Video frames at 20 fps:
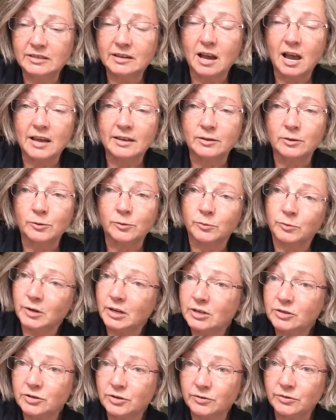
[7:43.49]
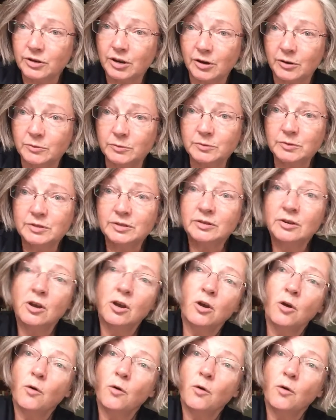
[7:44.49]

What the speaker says: to either read your notes